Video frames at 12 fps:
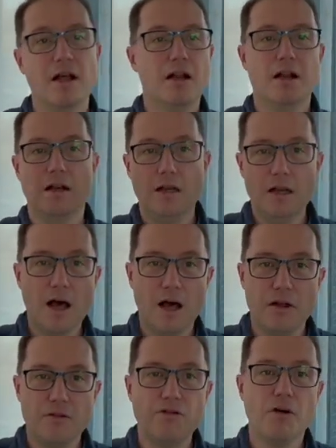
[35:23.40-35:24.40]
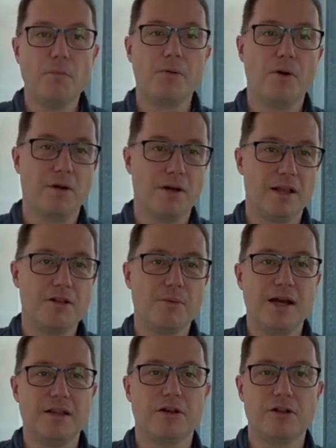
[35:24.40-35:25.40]
learn football in the way
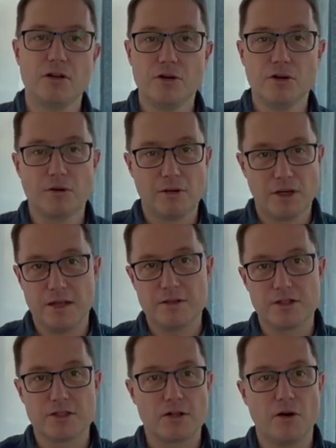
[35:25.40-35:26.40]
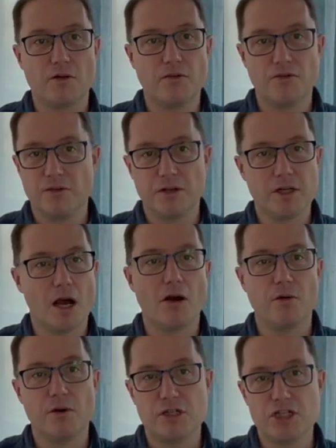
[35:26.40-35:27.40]
that Google learned to solve Go
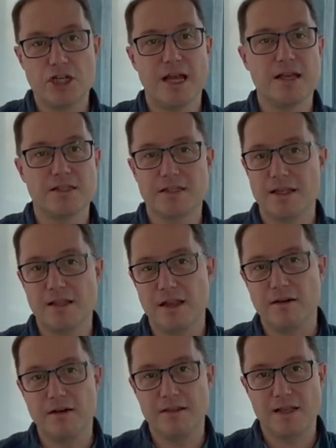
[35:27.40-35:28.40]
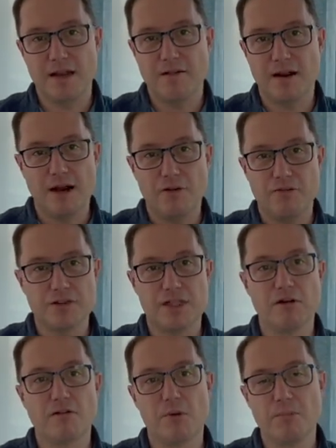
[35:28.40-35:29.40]
and chess in their
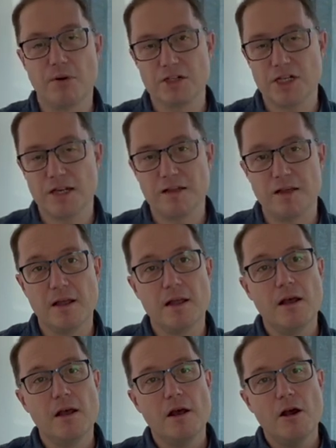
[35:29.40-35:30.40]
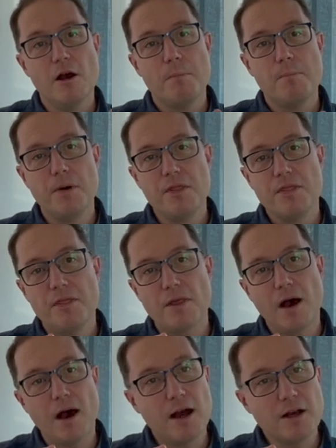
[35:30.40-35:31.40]
AlphaZero project. But
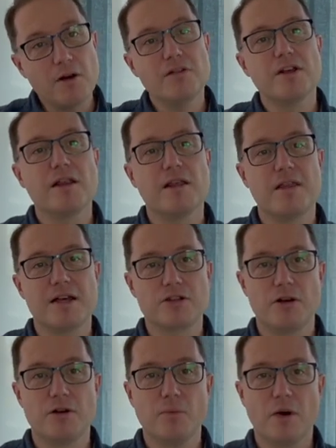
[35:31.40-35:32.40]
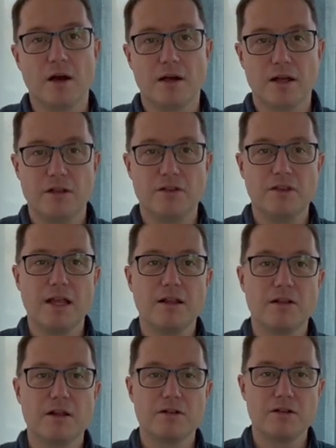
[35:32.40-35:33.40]
I don't think that that's going to work. I think
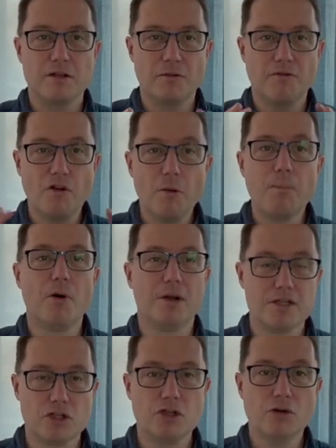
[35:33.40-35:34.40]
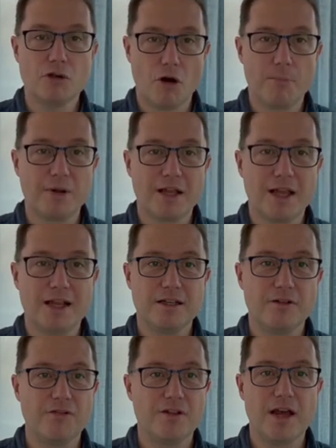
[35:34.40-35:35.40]
that football is too complicated
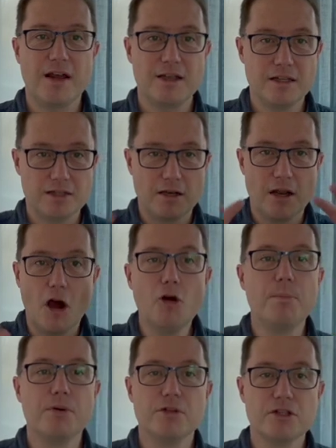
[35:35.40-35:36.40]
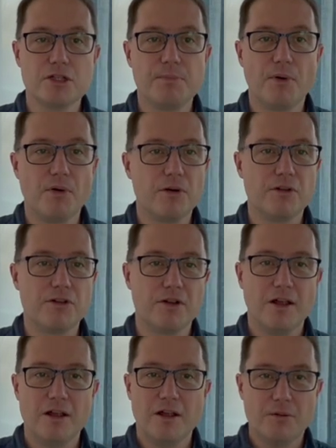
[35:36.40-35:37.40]
for that. It's an open sport
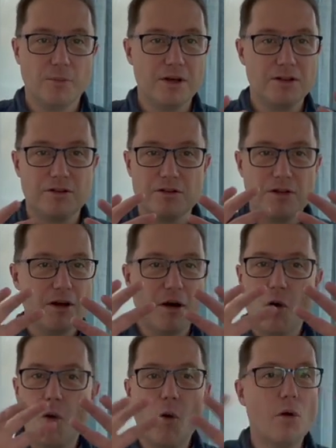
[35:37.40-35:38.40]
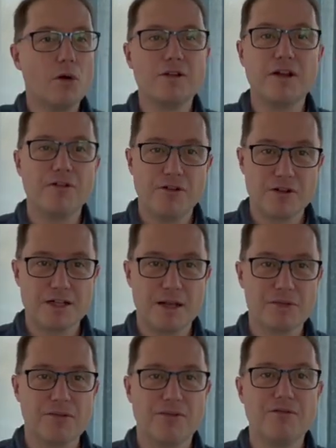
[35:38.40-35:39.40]
with all different types
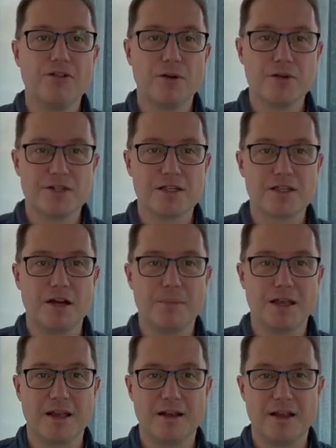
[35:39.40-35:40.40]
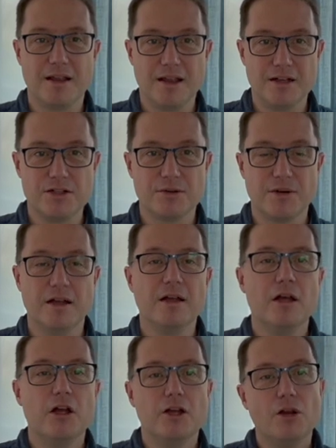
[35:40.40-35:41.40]
of influences coming into it.
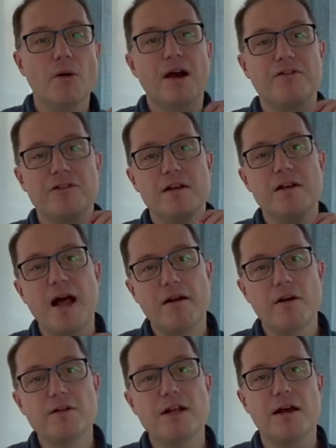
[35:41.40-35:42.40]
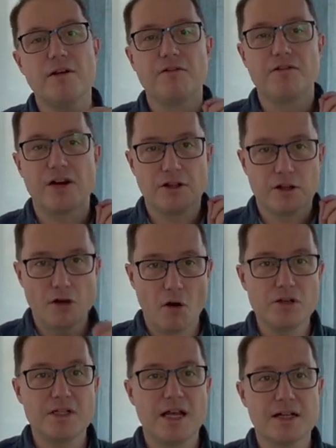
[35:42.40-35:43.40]
You have to narrow down and find the
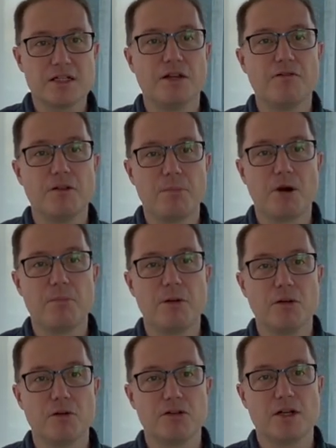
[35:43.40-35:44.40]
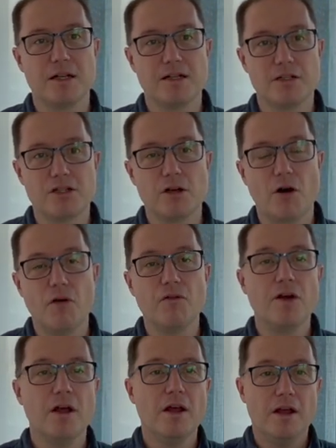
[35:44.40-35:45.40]
context of the problem you're trying to solve.
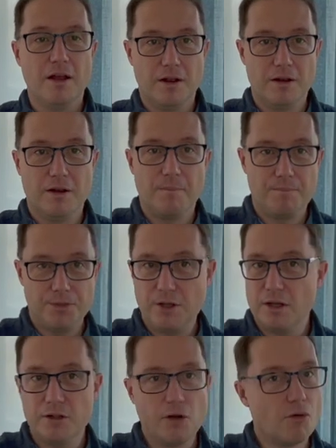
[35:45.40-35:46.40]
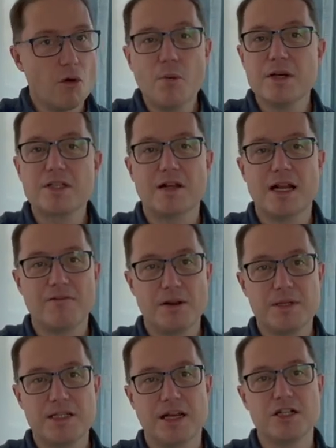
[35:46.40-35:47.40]
You're always going to have
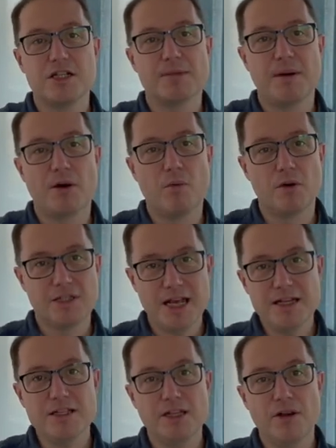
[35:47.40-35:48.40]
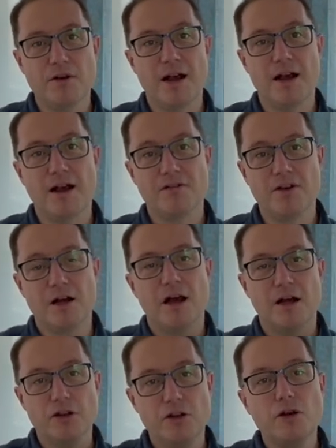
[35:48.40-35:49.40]
limitations about what data you have,
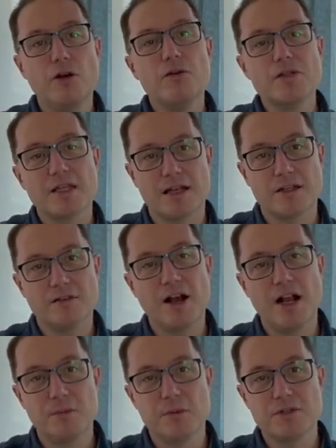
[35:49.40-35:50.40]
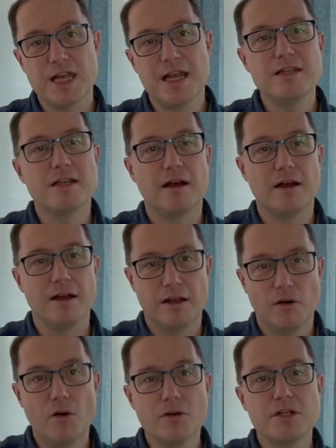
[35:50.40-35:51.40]
and you use that available data
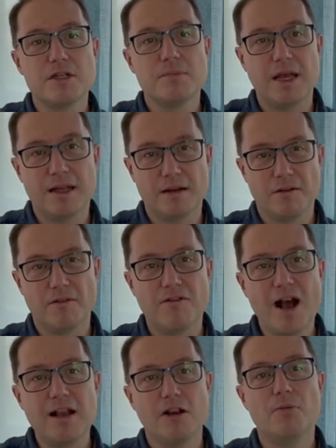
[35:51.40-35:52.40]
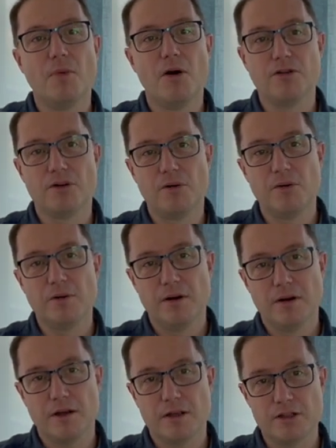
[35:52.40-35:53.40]
in order to make a value model,
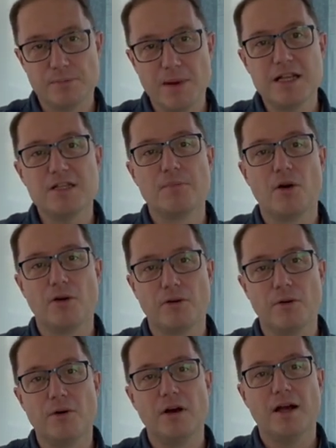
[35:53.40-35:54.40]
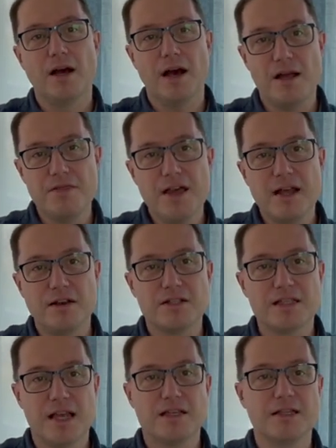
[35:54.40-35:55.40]
a space model, and then
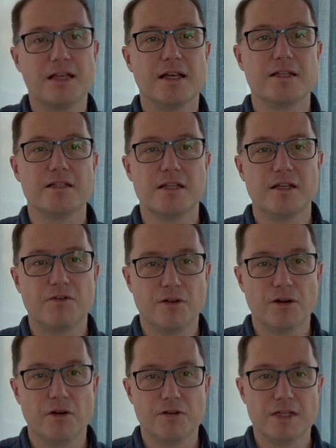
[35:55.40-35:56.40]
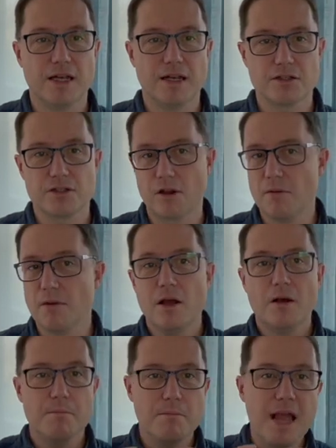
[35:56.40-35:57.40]
assess things in different contexts. So
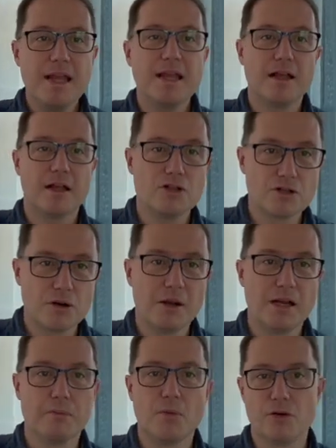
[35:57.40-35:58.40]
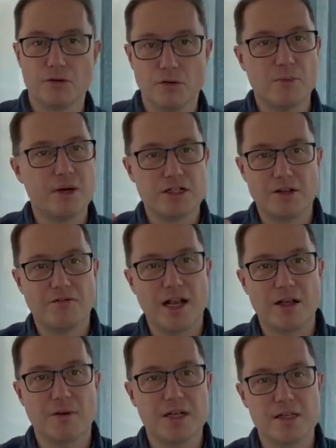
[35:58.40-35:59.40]
making a dribbling model which
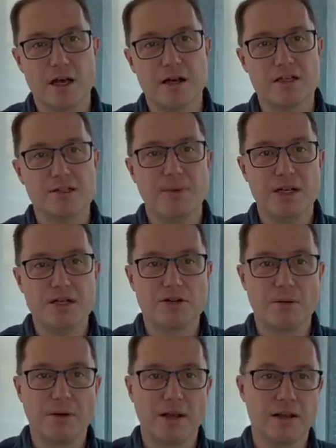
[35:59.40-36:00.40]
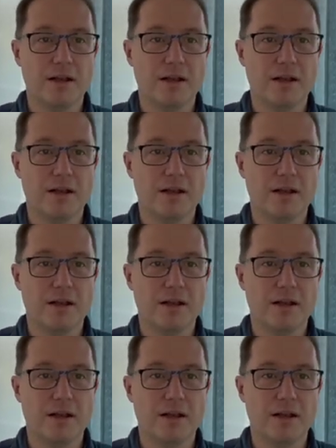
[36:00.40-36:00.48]
evaluates high-speed dribbling,